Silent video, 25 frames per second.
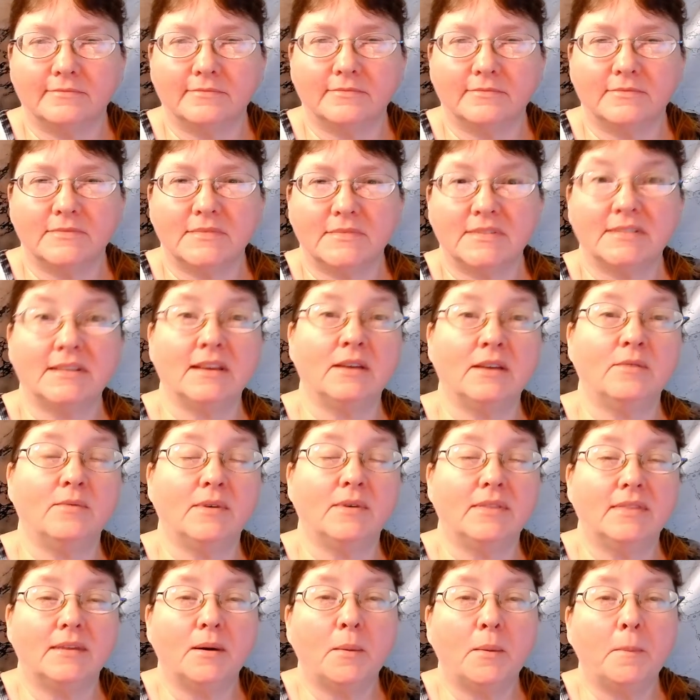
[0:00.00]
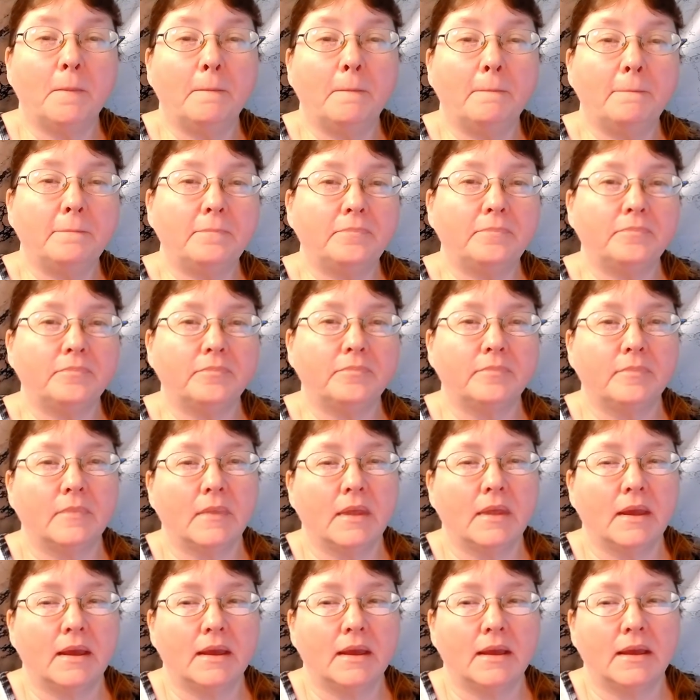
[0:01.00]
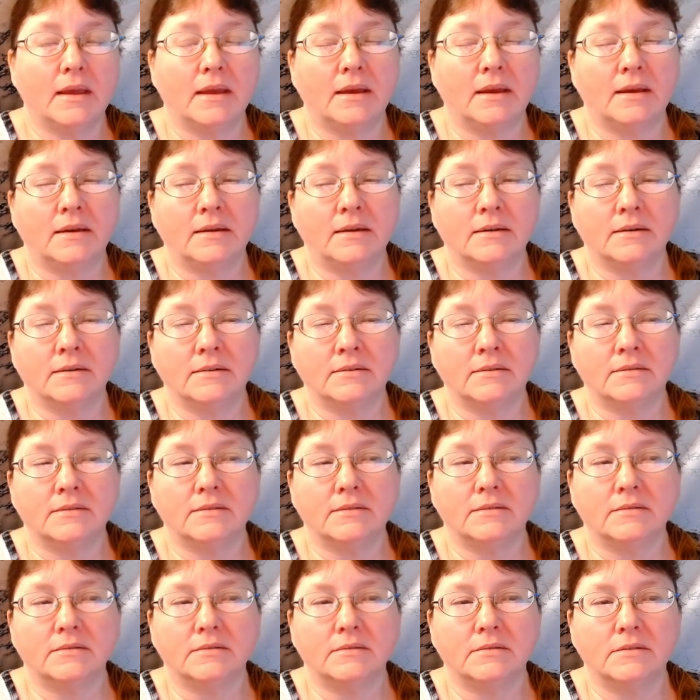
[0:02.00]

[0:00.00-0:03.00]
sing with them and